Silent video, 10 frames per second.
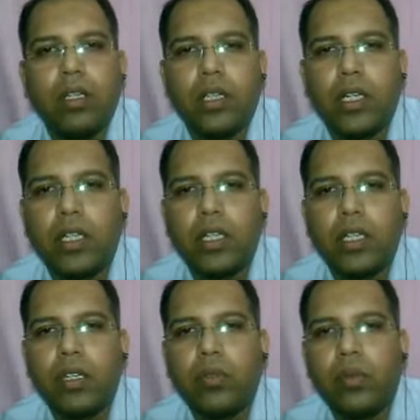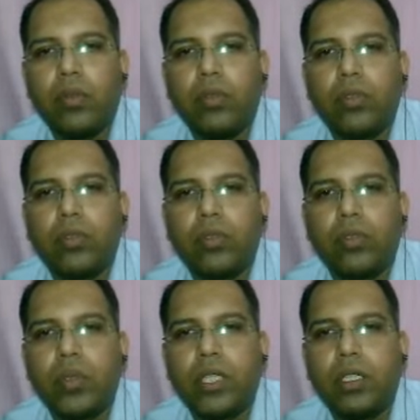that are prone to
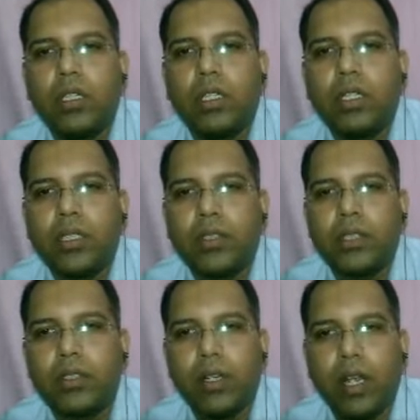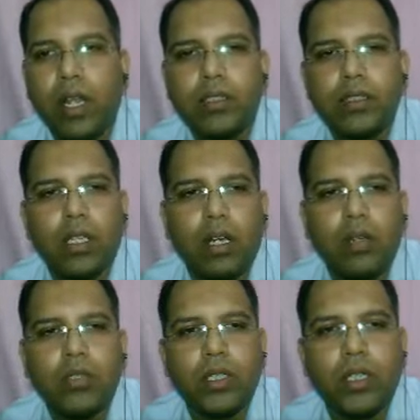trauma, such as legs,
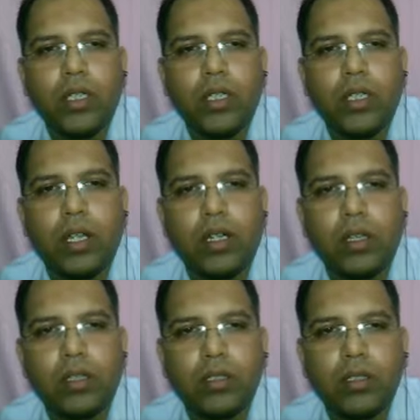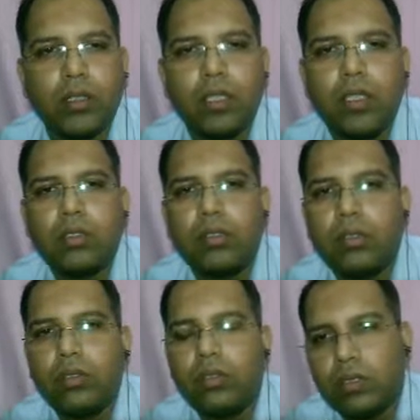arms, and ankles.
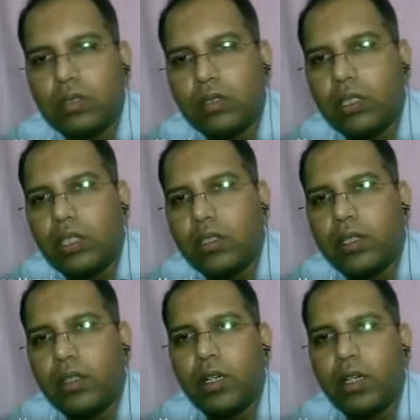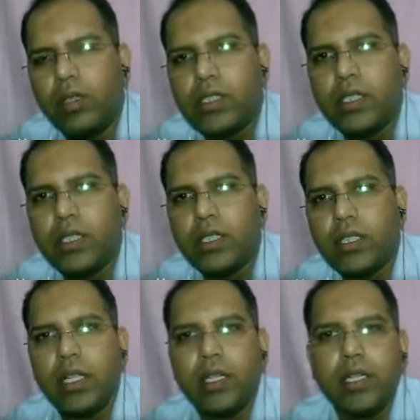So they always
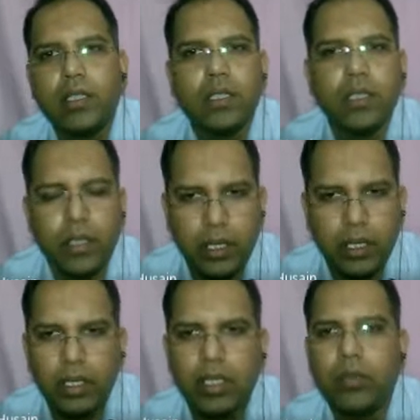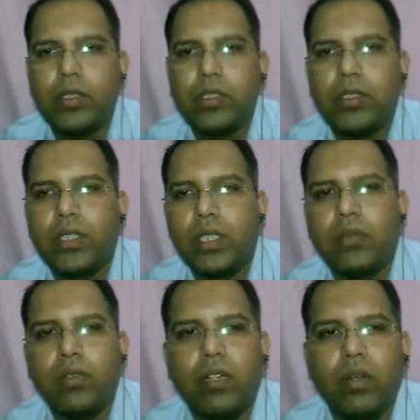target the areas which receive
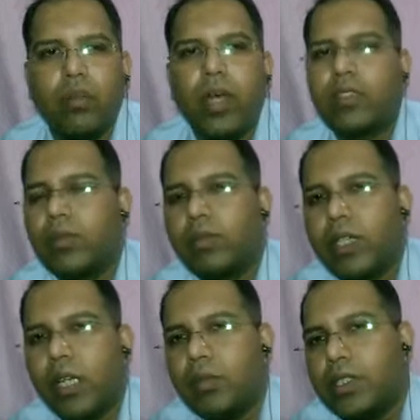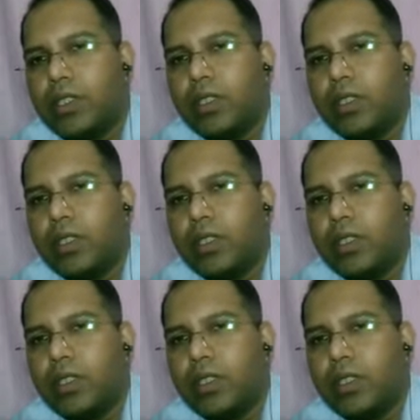maximum damage.